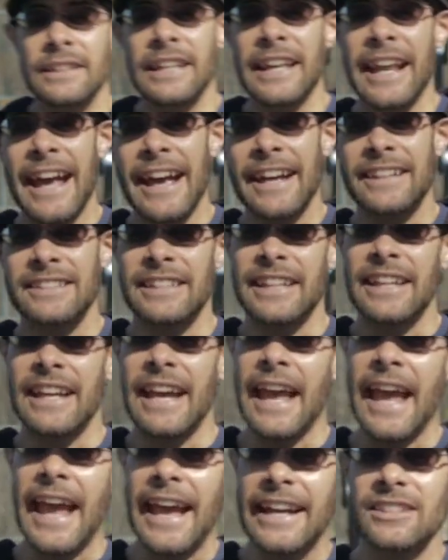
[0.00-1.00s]
It has
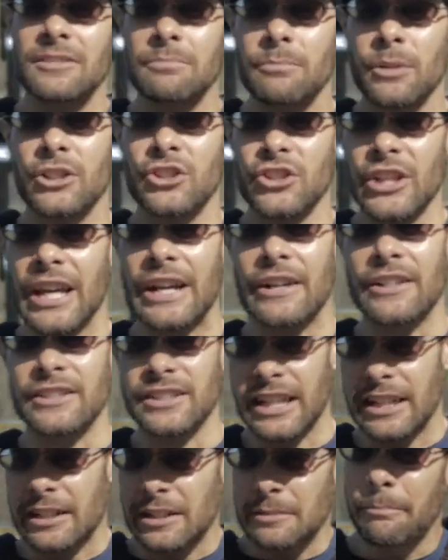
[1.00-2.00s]
as much air as
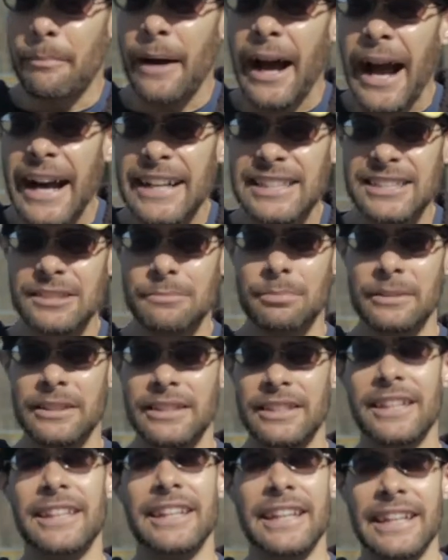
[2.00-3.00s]
I can possibly
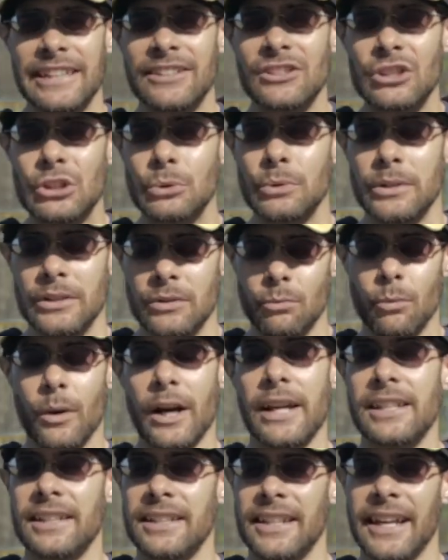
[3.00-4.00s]
get into it
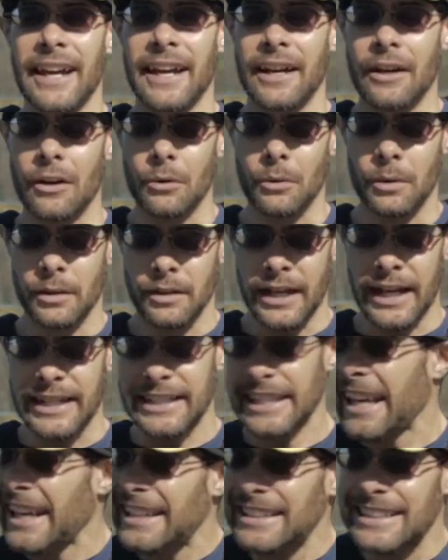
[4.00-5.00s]
right now. I
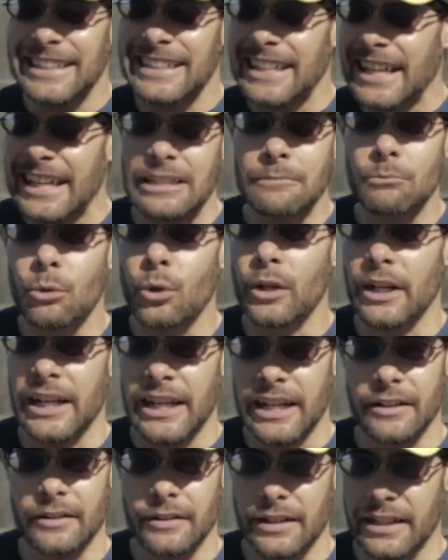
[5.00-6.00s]
can't get any more
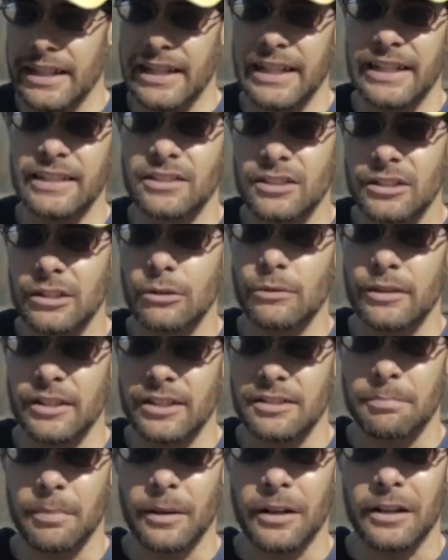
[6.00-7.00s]
air into this
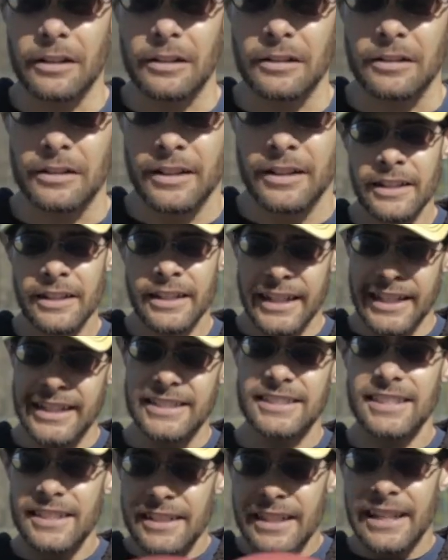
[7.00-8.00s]
ball.
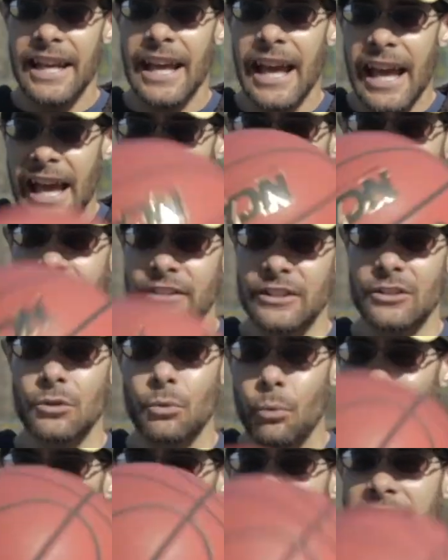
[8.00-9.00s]
It's heavier,
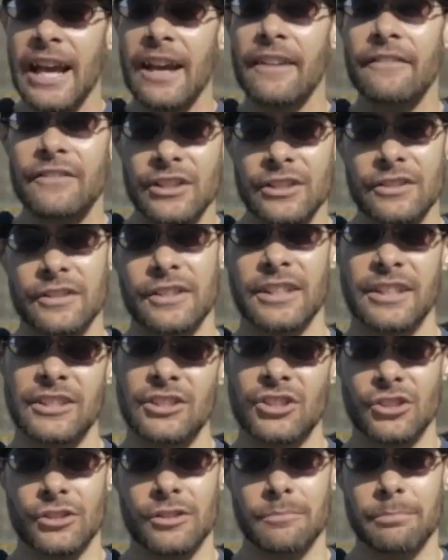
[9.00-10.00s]
way heavier than it
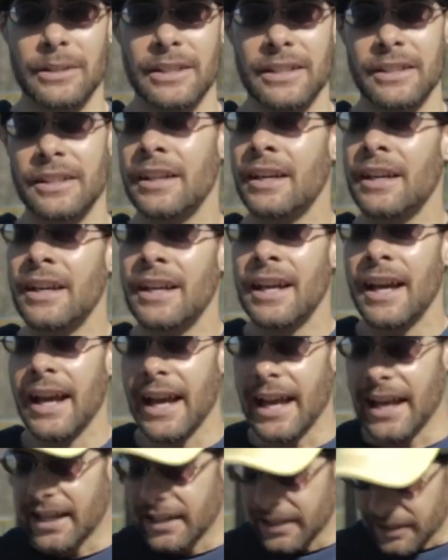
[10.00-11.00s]
should be, and